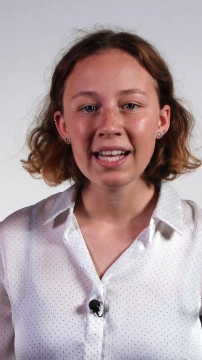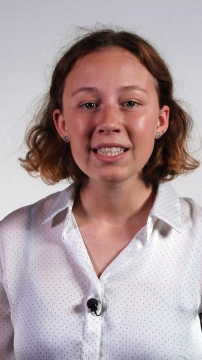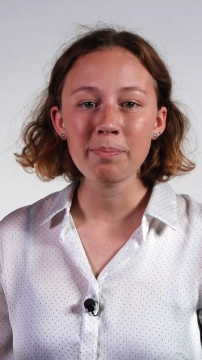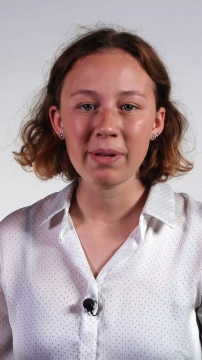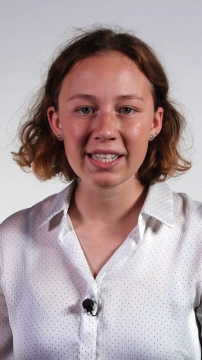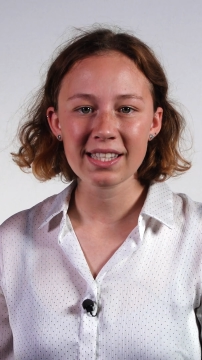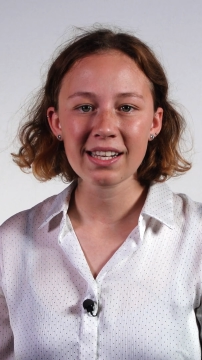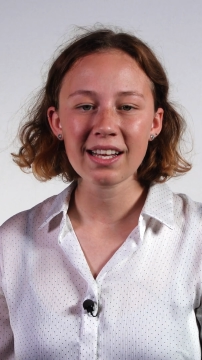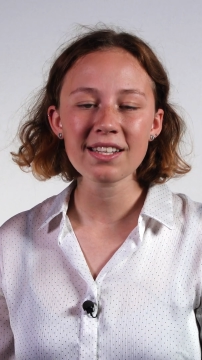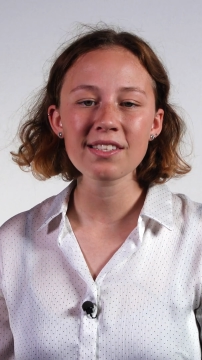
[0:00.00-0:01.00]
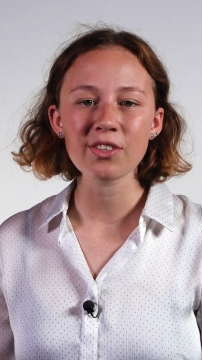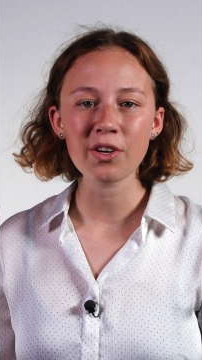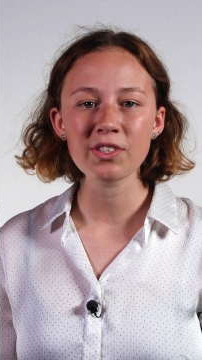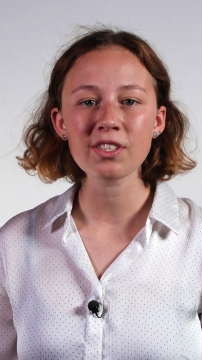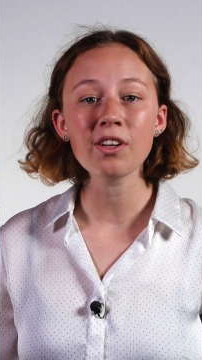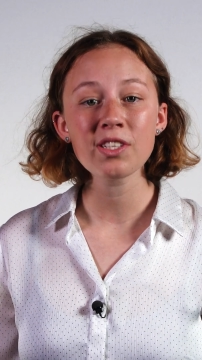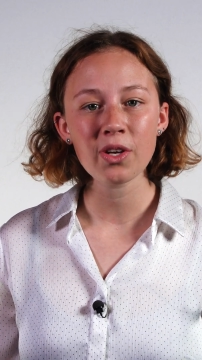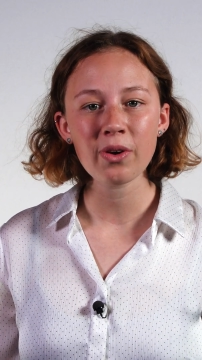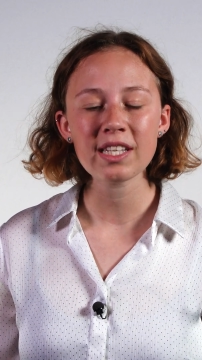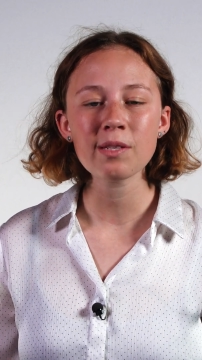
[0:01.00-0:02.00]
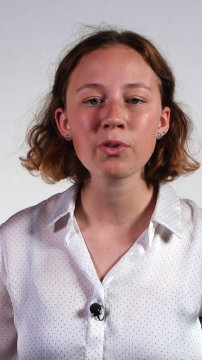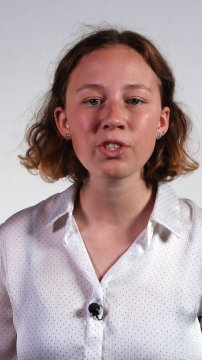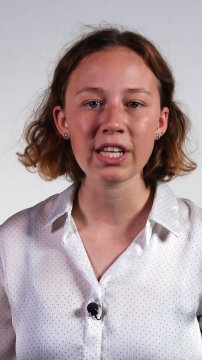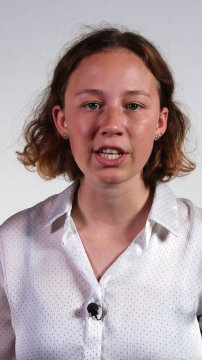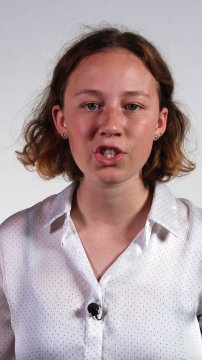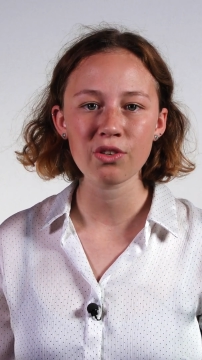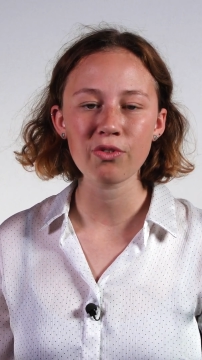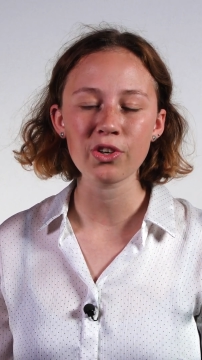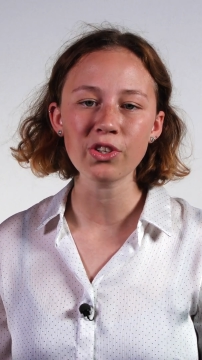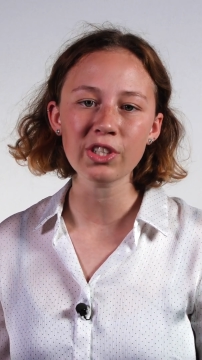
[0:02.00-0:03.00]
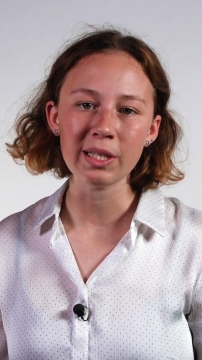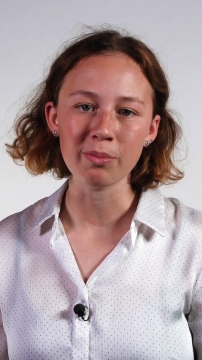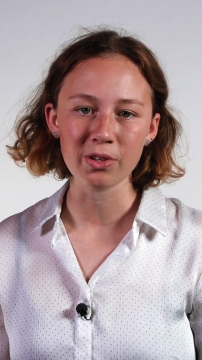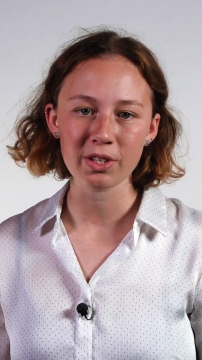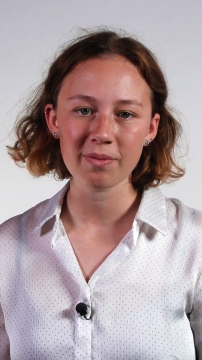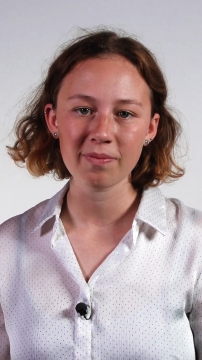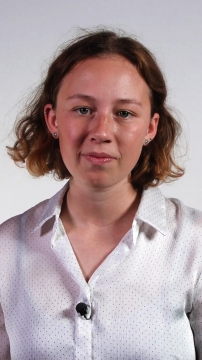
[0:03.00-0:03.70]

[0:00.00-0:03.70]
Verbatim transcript: The plexiglass serves also as a protection for your keyboard.